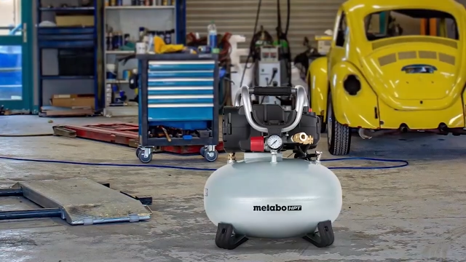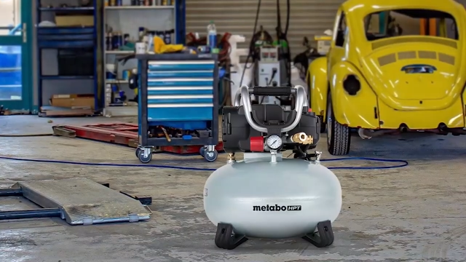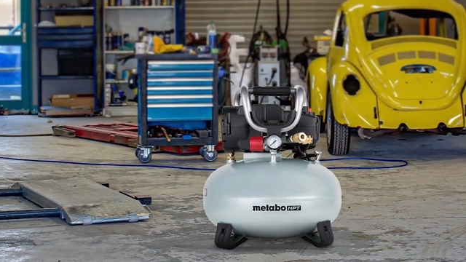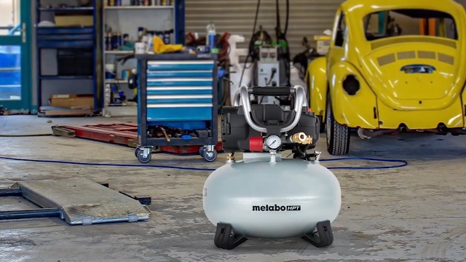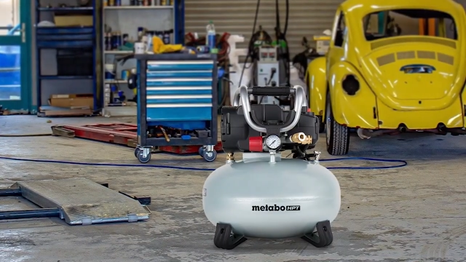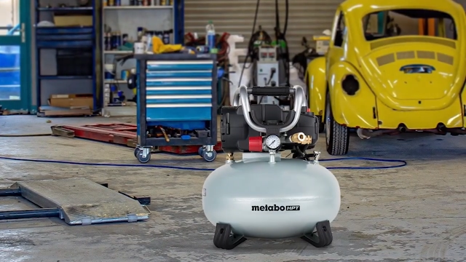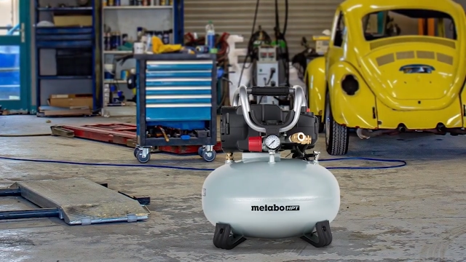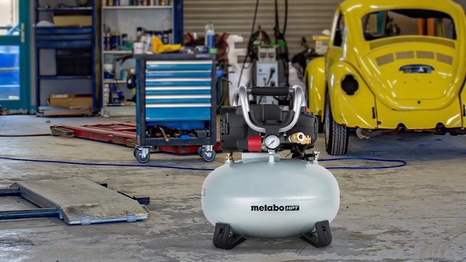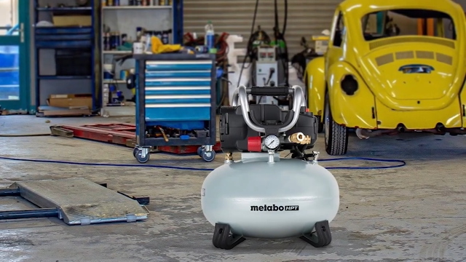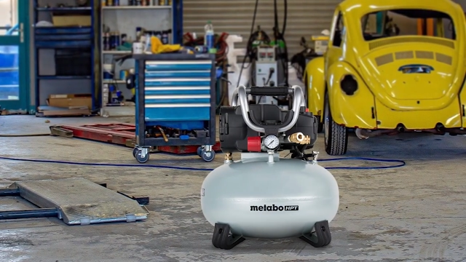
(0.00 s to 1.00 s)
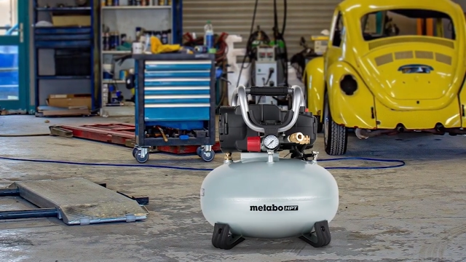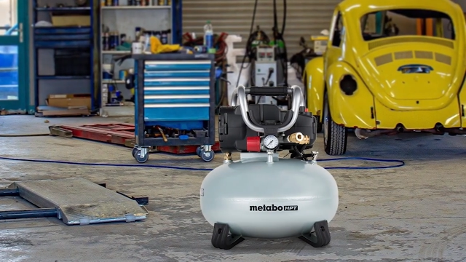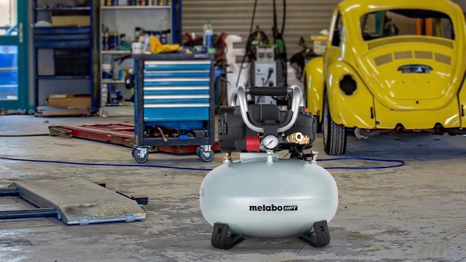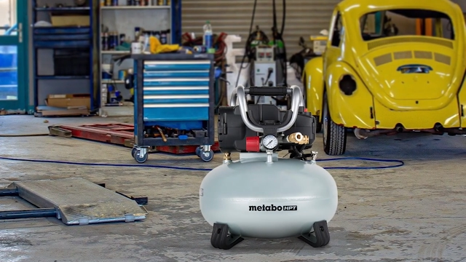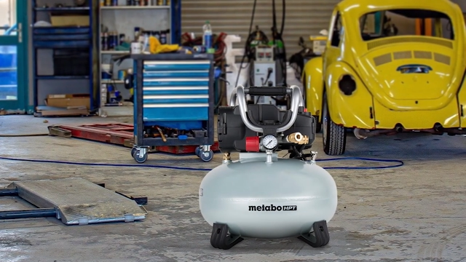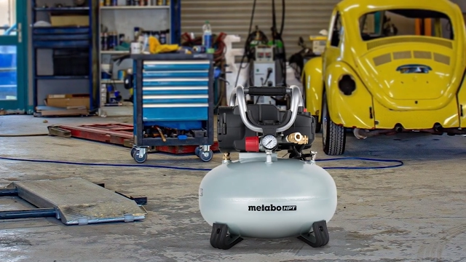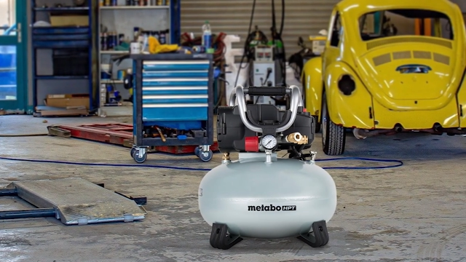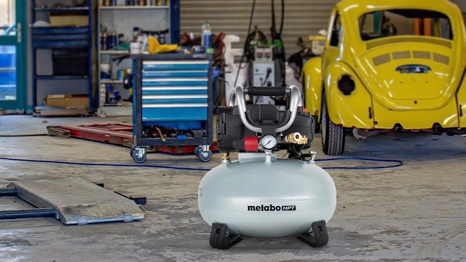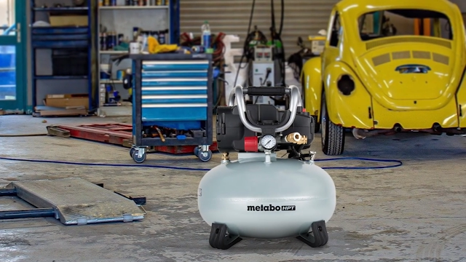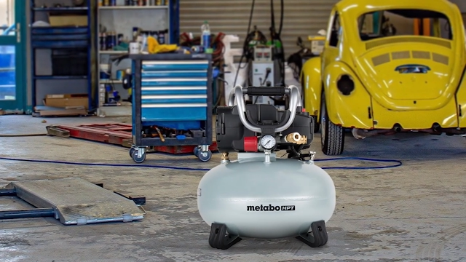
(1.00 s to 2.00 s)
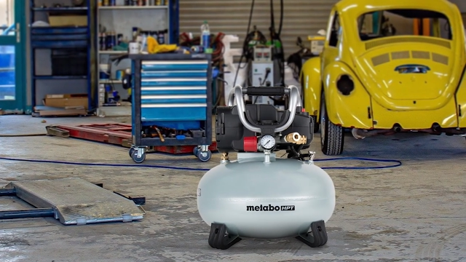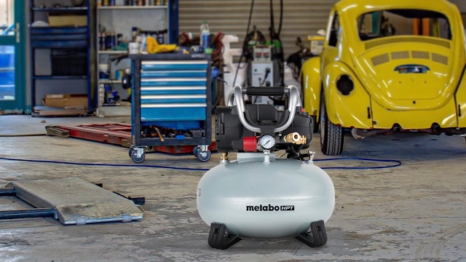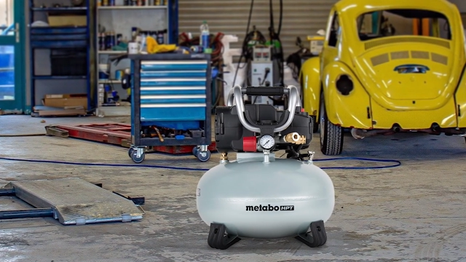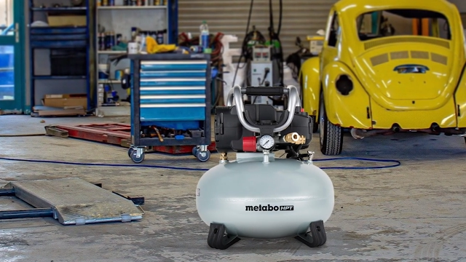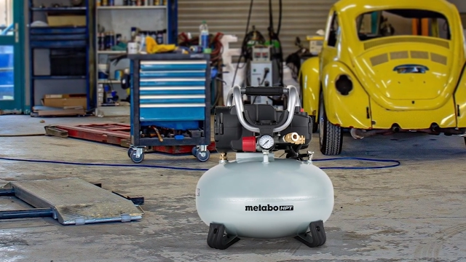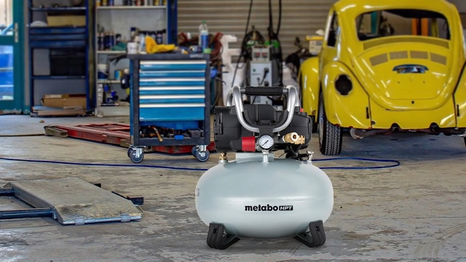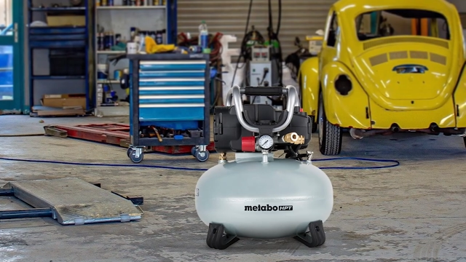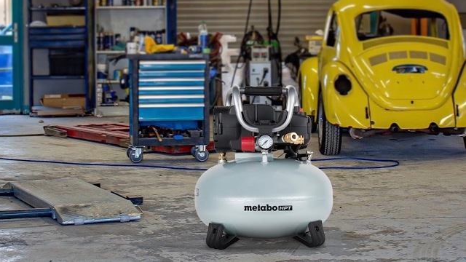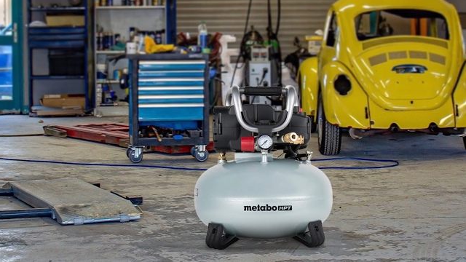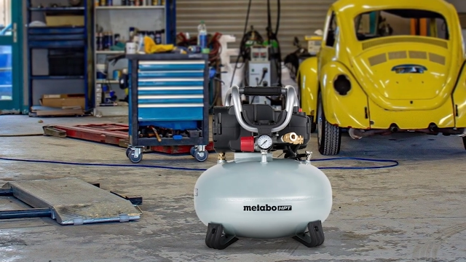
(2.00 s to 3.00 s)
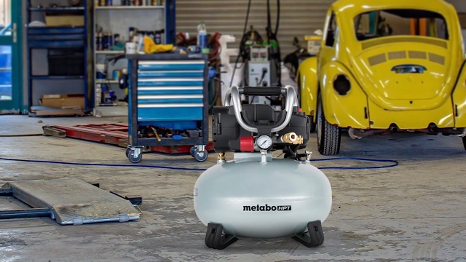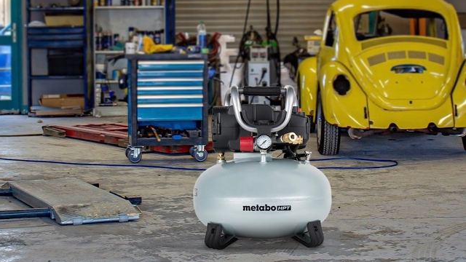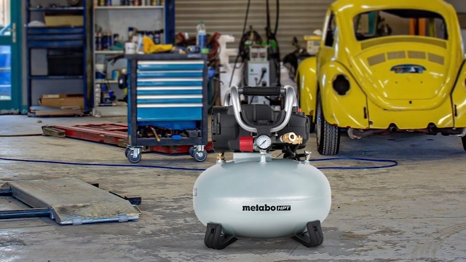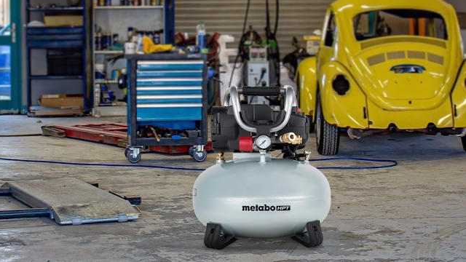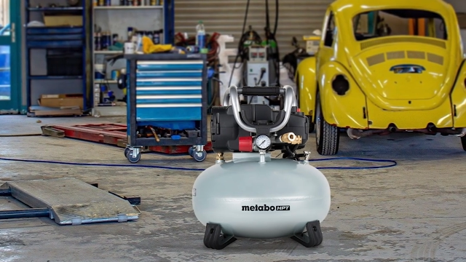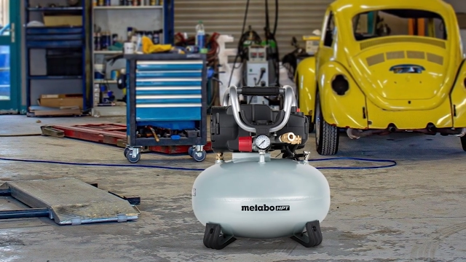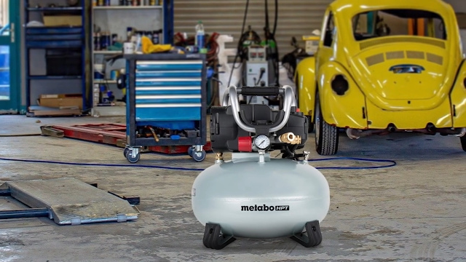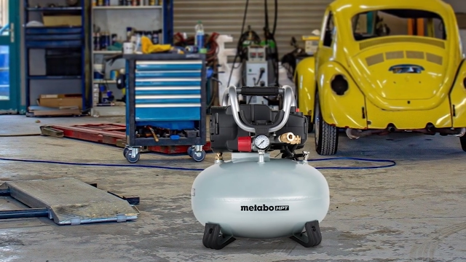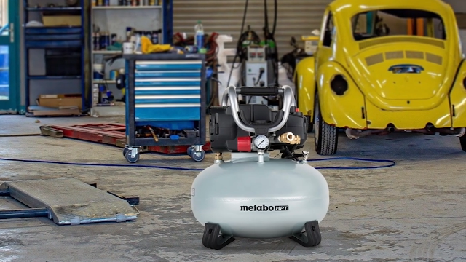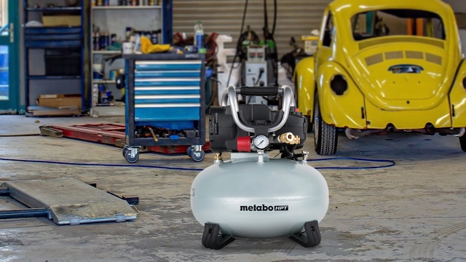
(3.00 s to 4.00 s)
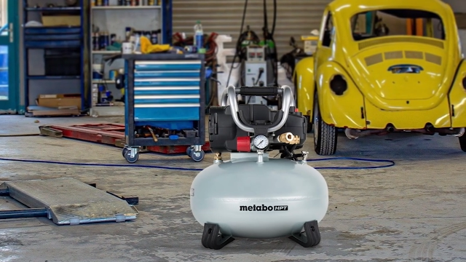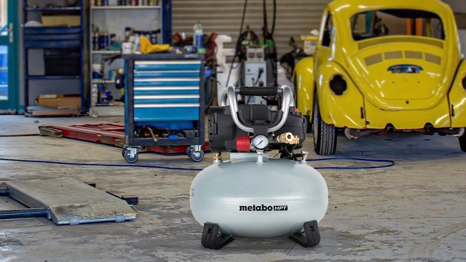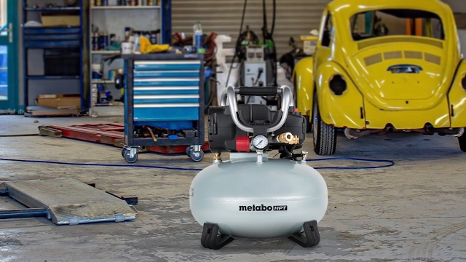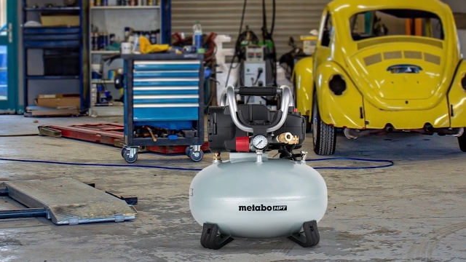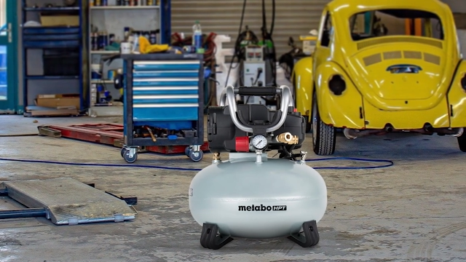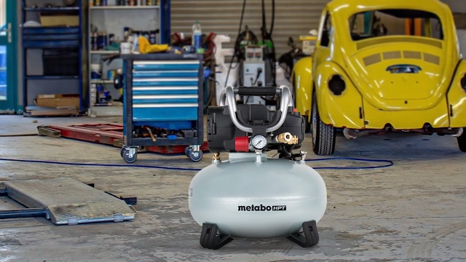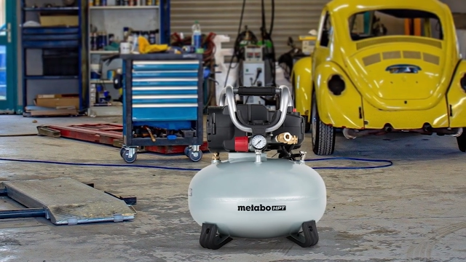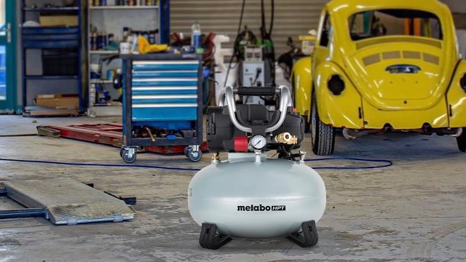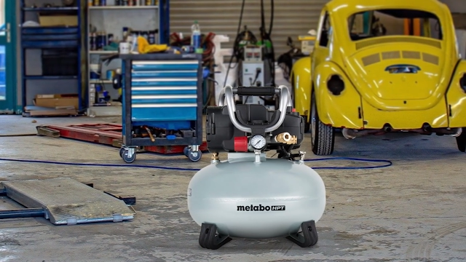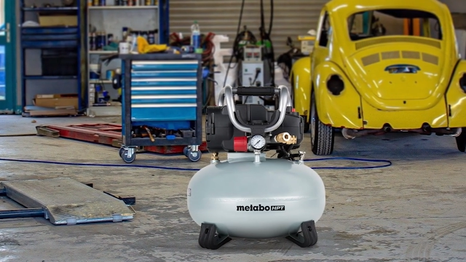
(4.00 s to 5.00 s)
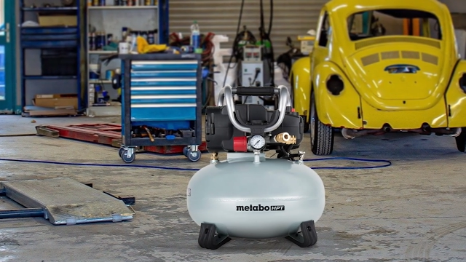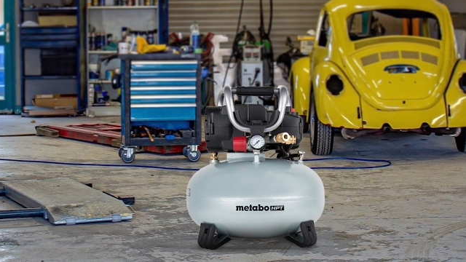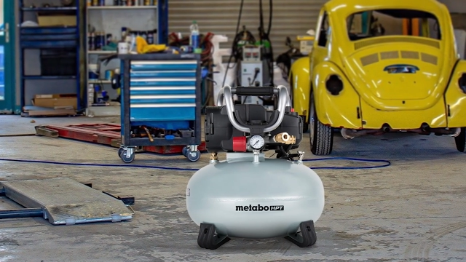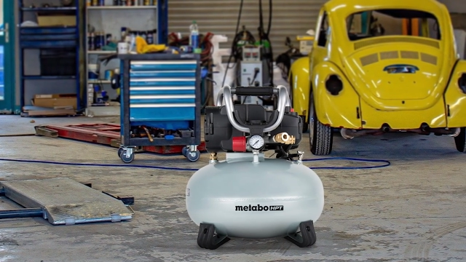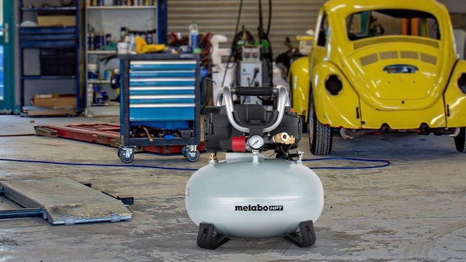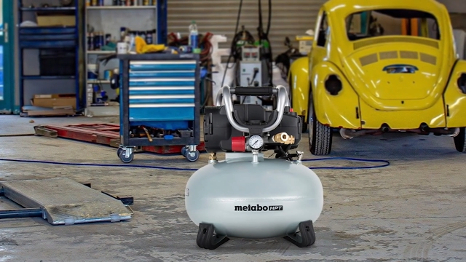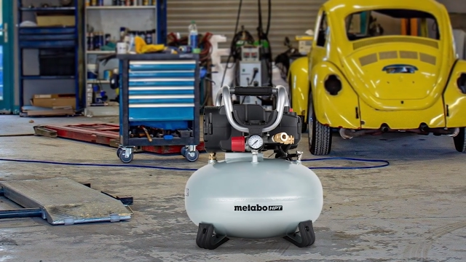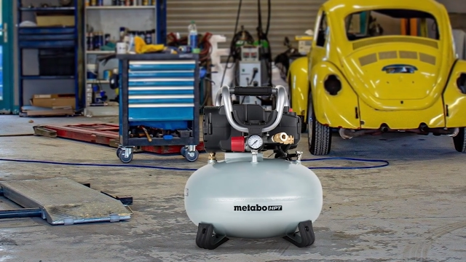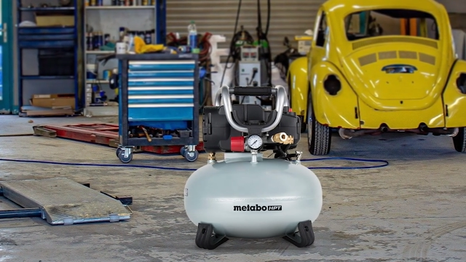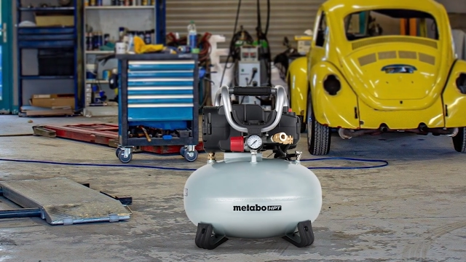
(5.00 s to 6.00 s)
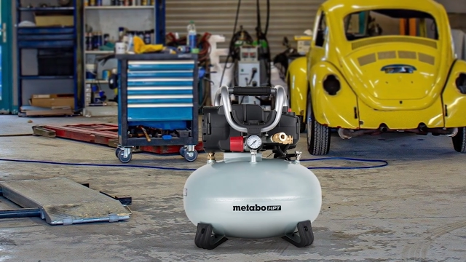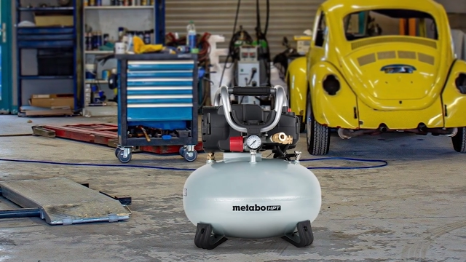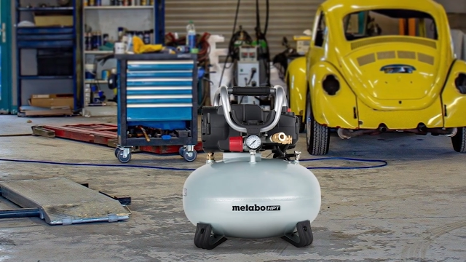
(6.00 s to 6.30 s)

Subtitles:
[unreadable: no face in view]